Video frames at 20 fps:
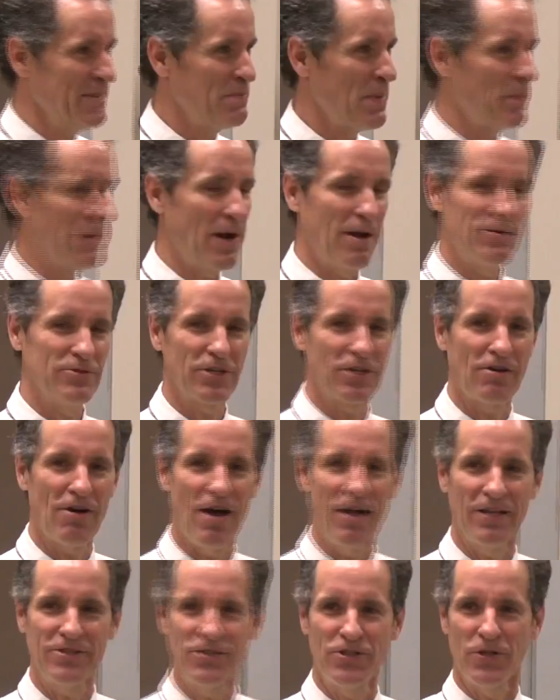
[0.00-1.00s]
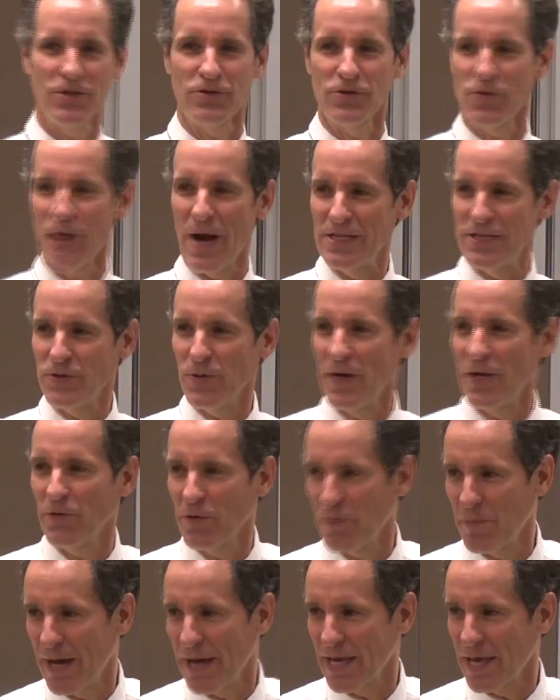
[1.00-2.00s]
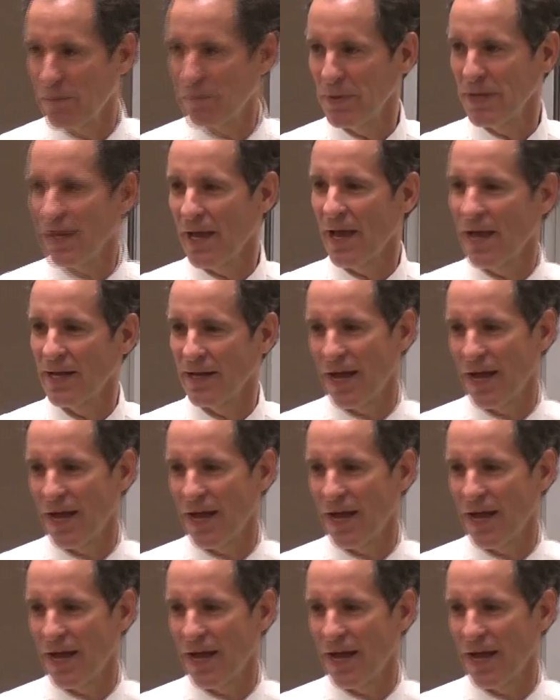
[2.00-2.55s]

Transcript: Remember, I was a college student, graduated with my MBA,